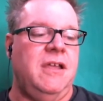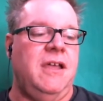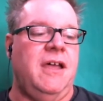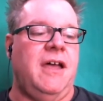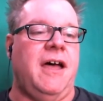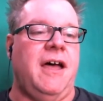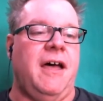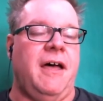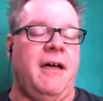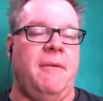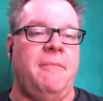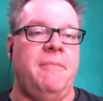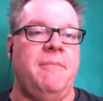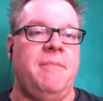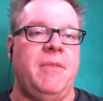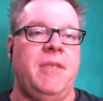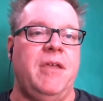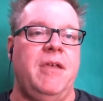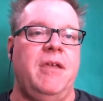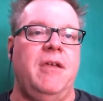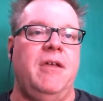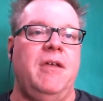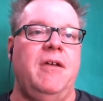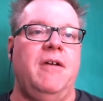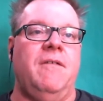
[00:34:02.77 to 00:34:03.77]
Um,
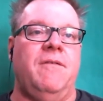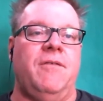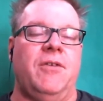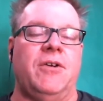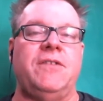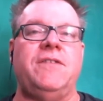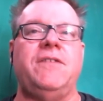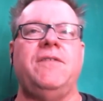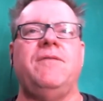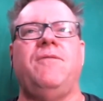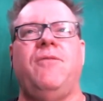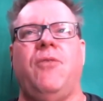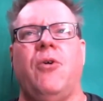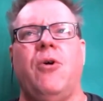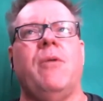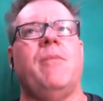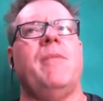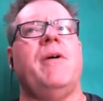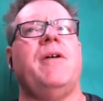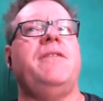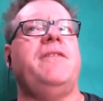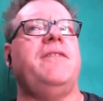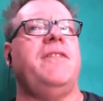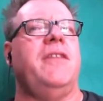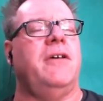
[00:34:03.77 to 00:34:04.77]
First and
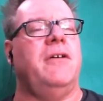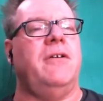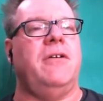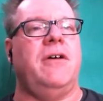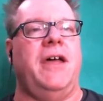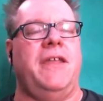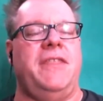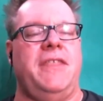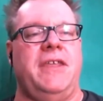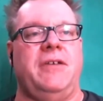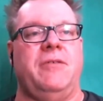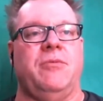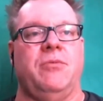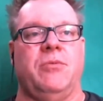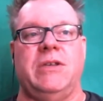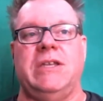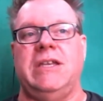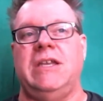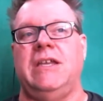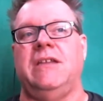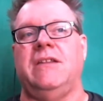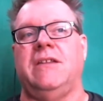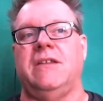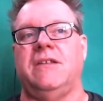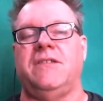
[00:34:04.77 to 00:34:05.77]
foremost, though, I think
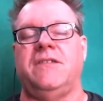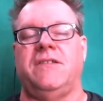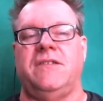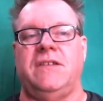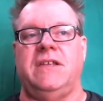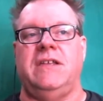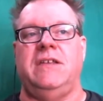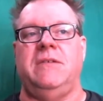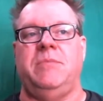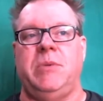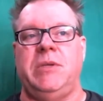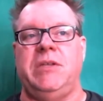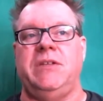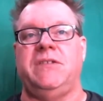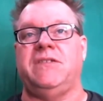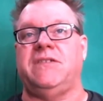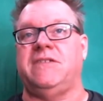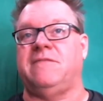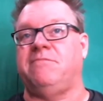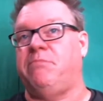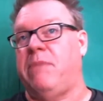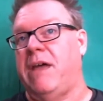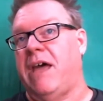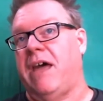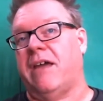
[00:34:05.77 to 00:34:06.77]
reading the C E P
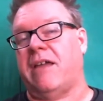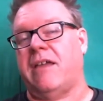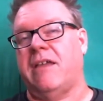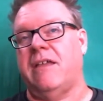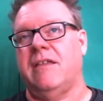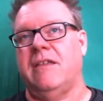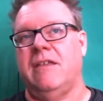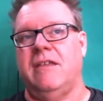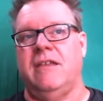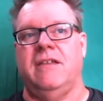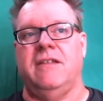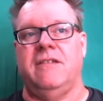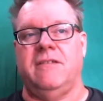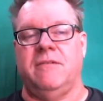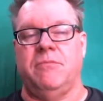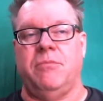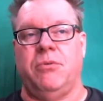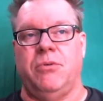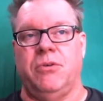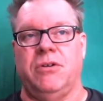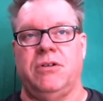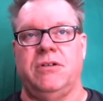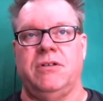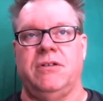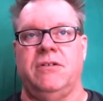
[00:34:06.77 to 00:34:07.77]
spec is
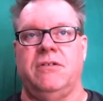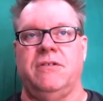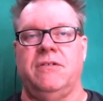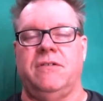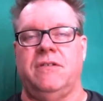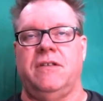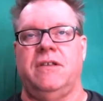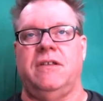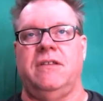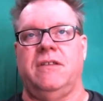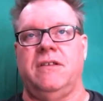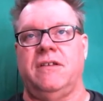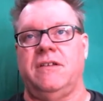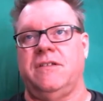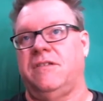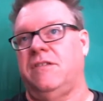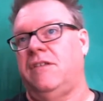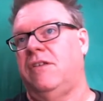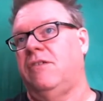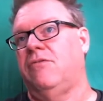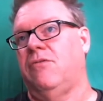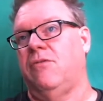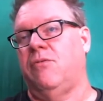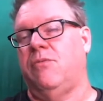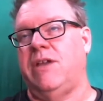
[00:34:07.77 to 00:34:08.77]
important. There's in the
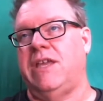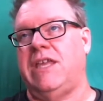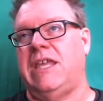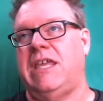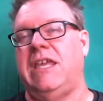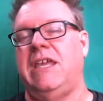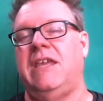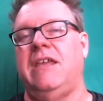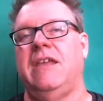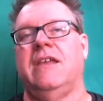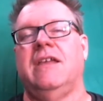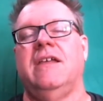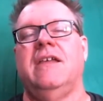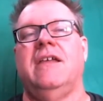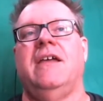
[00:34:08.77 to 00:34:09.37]
Cassandra wiki.